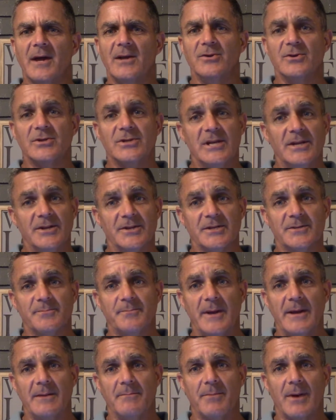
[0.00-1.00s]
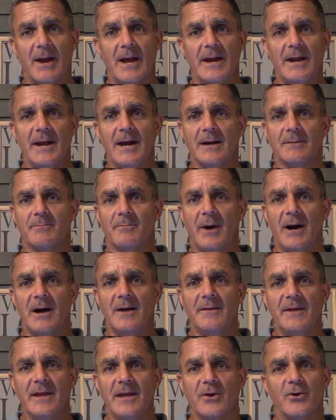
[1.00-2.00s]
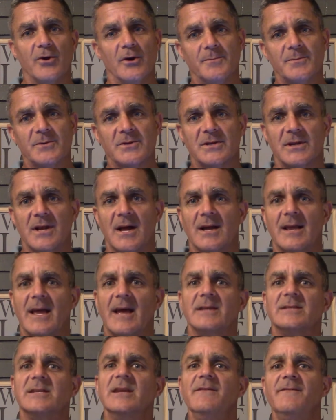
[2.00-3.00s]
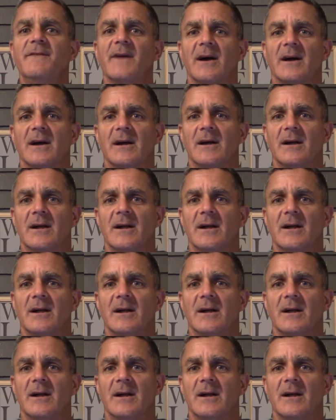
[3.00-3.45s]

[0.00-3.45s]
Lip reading: you see this being played out by the groups like Antifa